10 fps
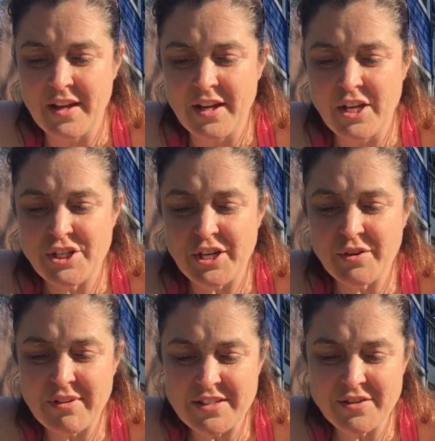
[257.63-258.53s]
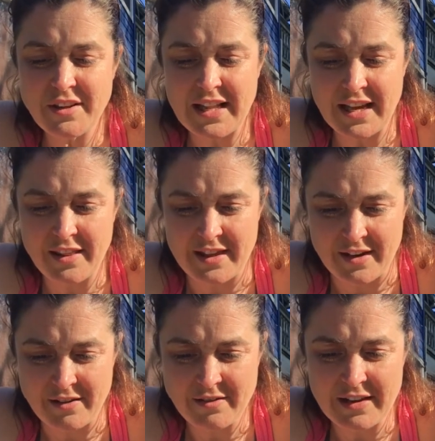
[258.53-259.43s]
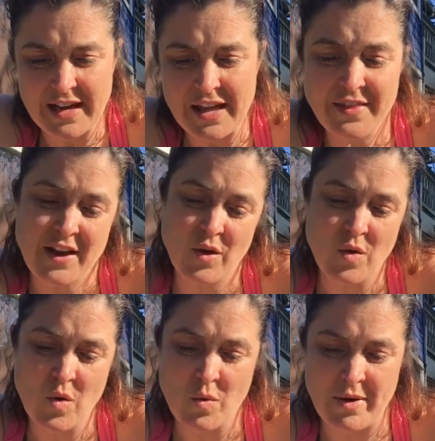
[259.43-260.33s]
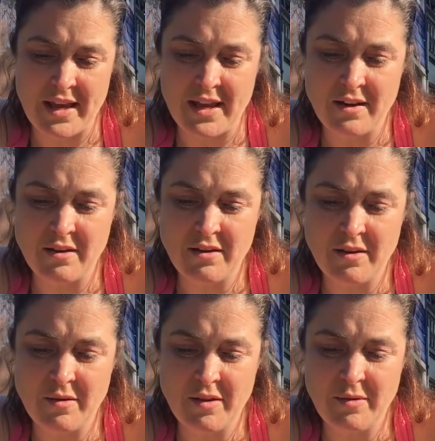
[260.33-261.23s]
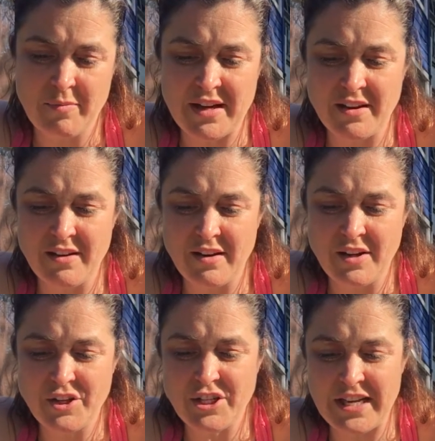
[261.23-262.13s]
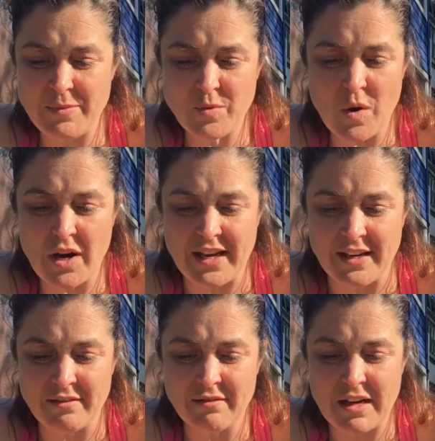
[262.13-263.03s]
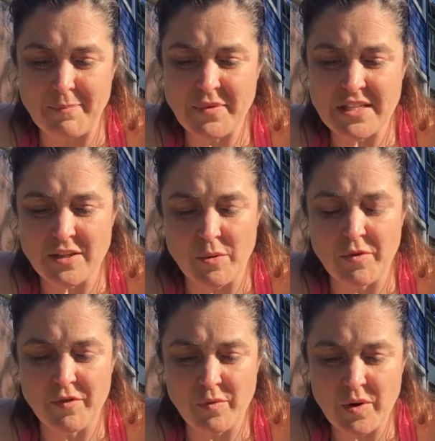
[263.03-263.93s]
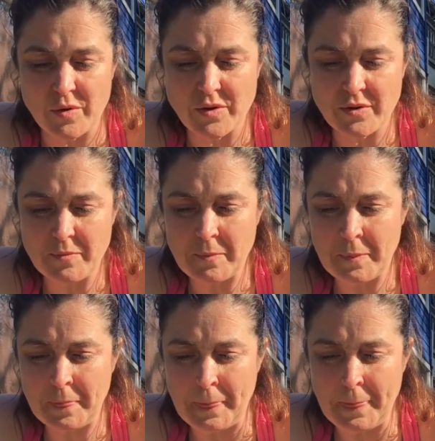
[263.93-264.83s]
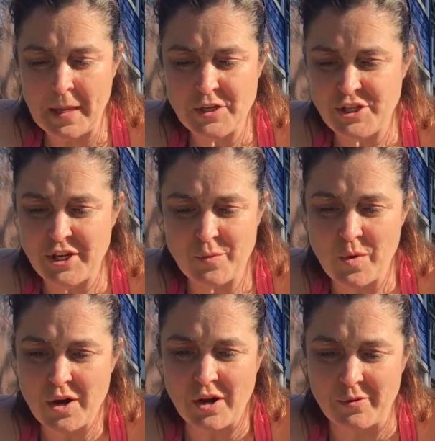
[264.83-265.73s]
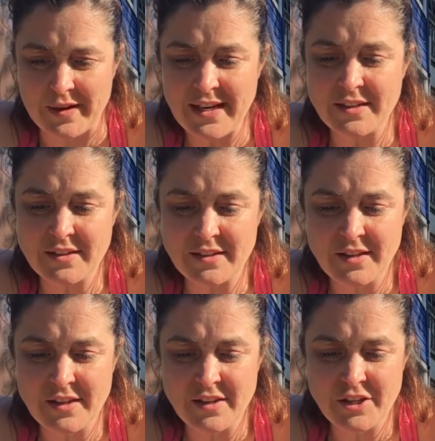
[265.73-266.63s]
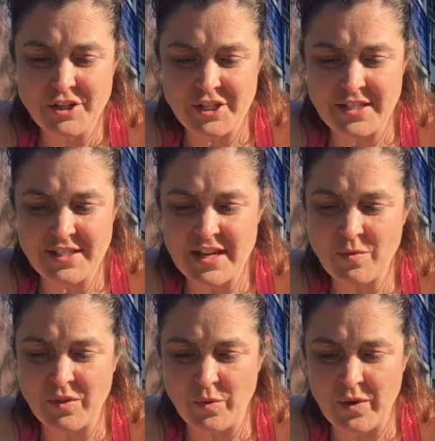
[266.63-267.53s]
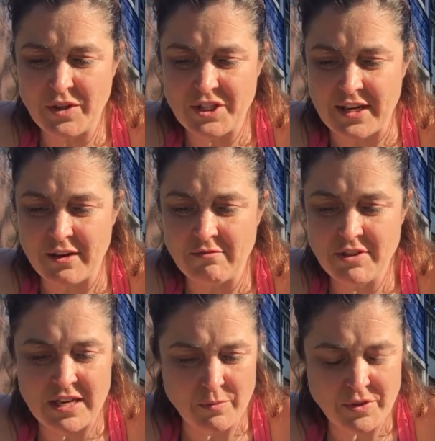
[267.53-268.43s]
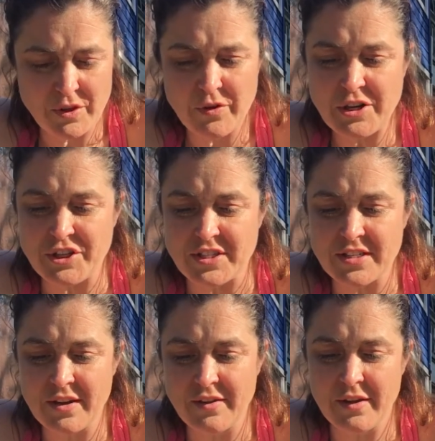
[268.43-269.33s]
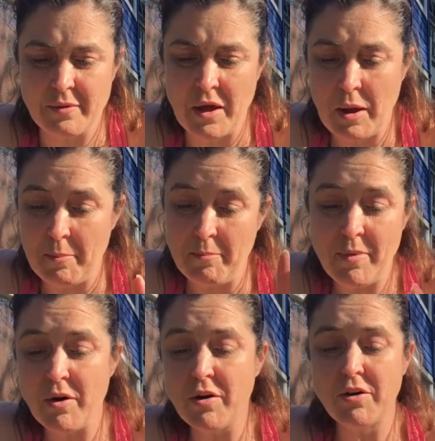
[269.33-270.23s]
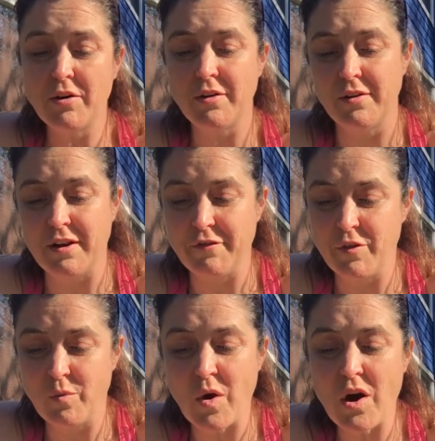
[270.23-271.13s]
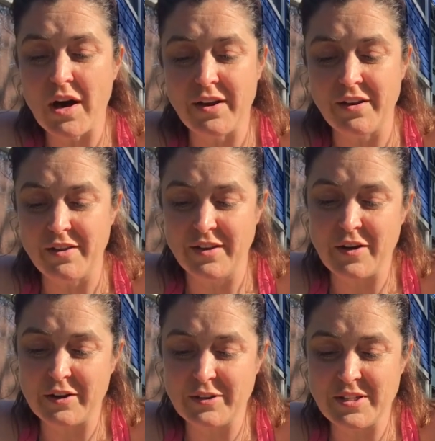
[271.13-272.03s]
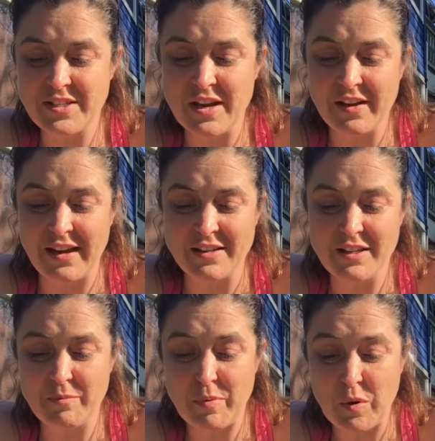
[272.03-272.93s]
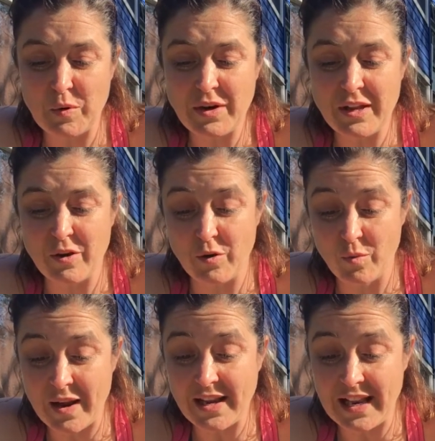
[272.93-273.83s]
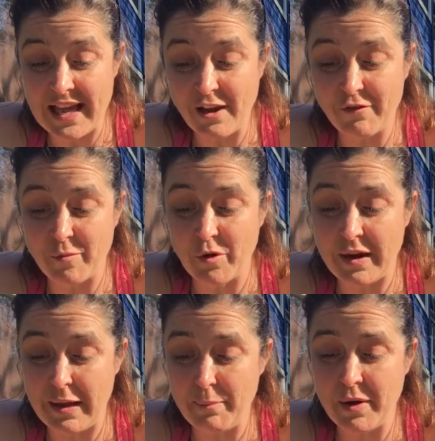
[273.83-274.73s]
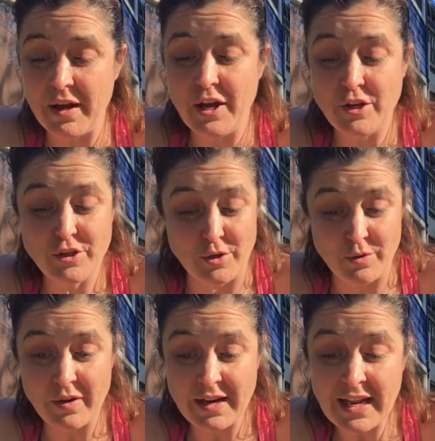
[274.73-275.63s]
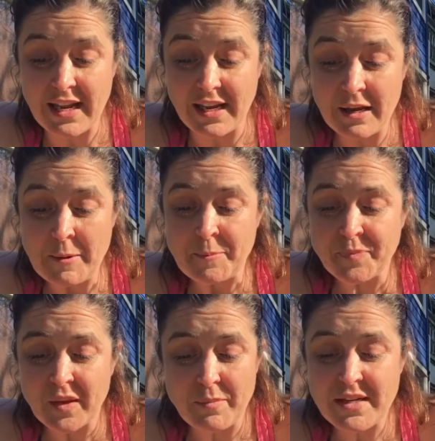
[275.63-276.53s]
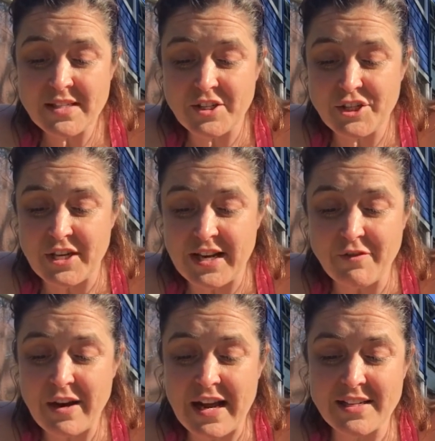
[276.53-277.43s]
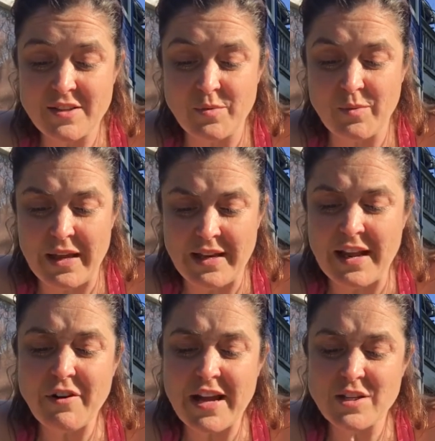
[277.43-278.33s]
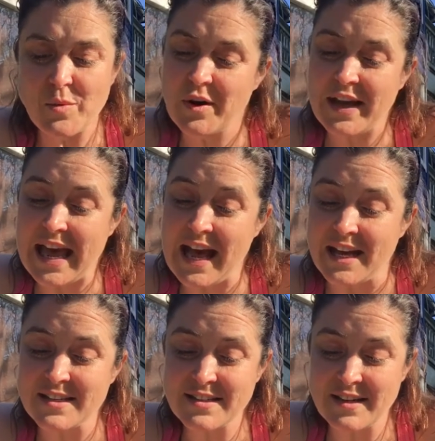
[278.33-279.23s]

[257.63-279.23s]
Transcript: She could rest her leg there and then go home again. But she keeps walking up the slope of the road. She can walk all right. She is done with the wheelchair, done with the crutches. The miracle of the rod the doctor stuck into the bone in her right leg from her hip to her knee means that she never had to wear a cast.